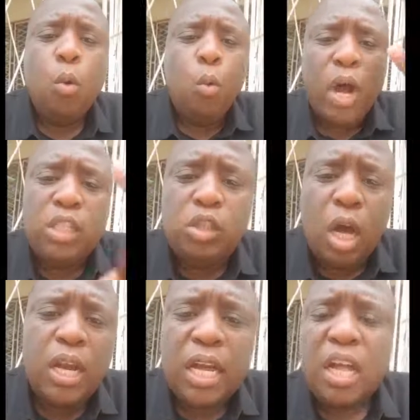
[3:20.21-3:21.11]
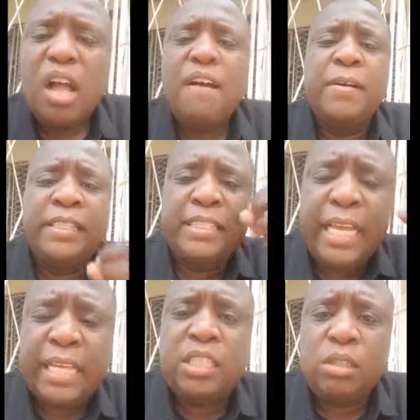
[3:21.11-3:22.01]
$1 for
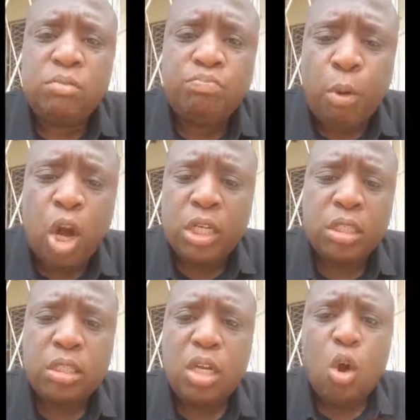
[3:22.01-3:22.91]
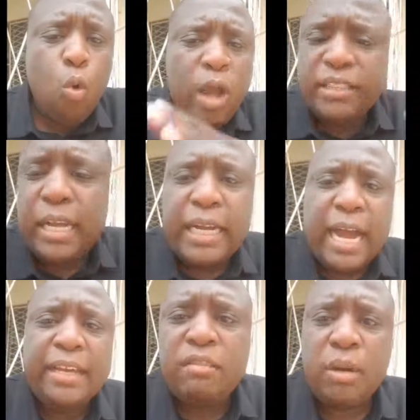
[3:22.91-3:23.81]
6 bonds? Who has that
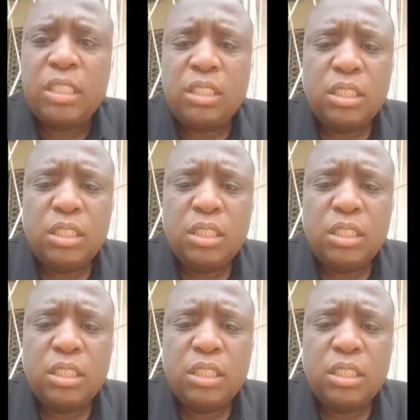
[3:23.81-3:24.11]
kind of money?